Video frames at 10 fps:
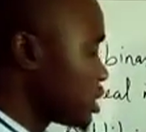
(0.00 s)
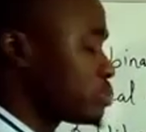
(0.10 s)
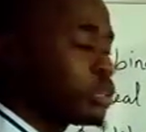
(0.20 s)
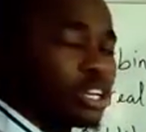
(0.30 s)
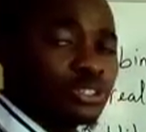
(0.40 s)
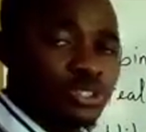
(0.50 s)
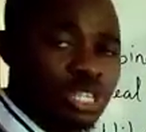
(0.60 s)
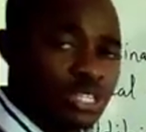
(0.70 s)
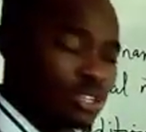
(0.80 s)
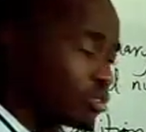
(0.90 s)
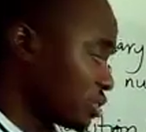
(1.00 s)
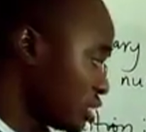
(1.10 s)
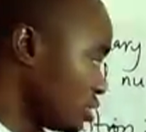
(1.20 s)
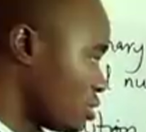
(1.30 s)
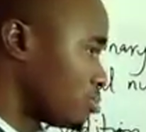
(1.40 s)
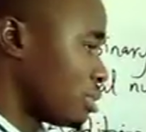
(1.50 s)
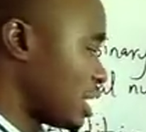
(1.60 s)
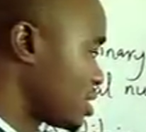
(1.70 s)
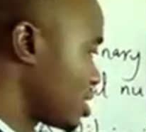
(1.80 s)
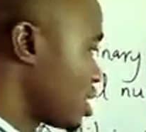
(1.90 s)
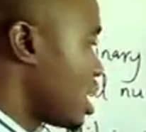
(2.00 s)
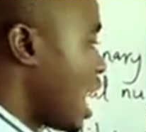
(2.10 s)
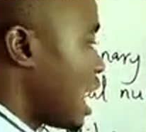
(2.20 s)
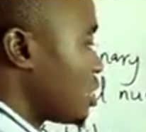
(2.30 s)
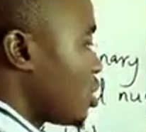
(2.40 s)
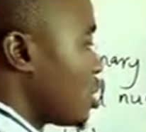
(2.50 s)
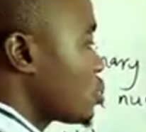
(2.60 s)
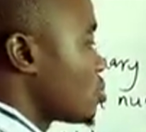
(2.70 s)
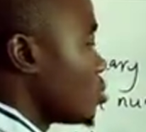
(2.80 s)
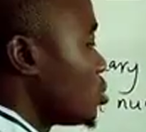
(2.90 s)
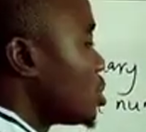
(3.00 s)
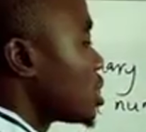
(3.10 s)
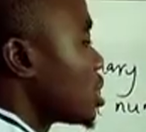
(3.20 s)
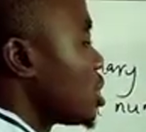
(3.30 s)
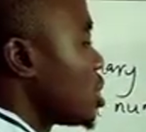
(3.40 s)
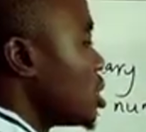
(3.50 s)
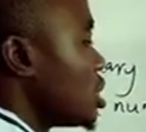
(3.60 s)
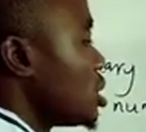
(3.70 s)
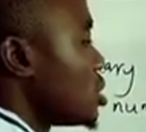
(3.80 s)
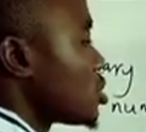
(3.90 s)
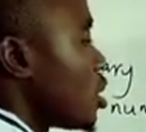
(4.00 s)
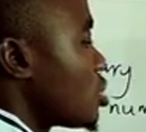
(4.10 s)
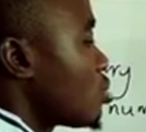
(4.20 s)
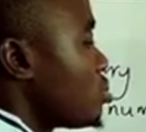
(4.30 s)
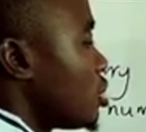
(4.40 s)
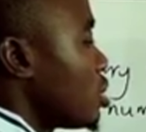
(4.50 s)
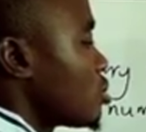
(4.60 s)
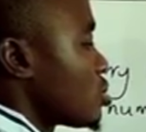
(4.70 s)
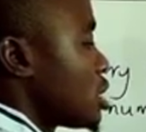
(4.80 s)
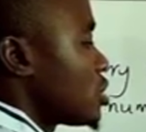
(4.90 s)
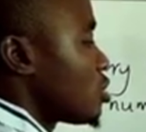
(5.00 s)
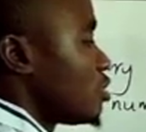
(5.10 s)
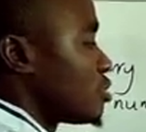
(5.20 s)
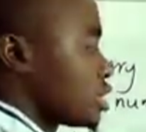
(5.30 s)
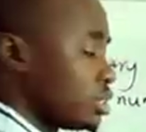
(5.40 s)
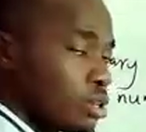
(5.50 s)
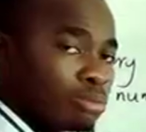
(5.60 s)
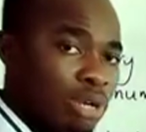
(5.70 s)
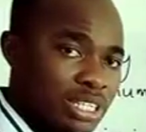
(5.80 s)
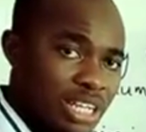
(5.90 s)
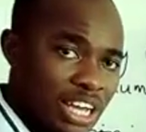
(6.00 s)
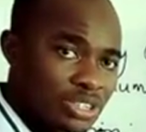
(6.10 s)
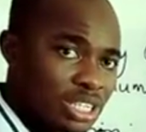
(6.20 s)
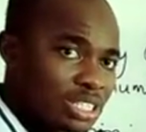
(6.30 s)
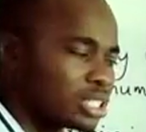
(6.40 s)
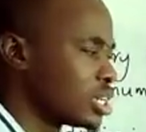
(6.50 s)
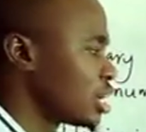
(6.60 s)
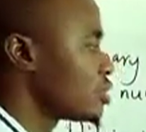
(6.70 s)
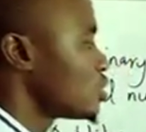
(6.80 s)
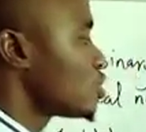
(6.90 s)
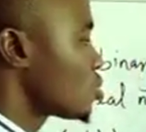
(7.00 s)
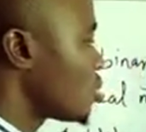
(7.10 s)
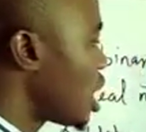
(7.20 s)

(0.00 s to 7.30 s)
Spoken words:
is belong to set of real numbers, and also 3 is also belong to set of real numbers. Are you getting it now? So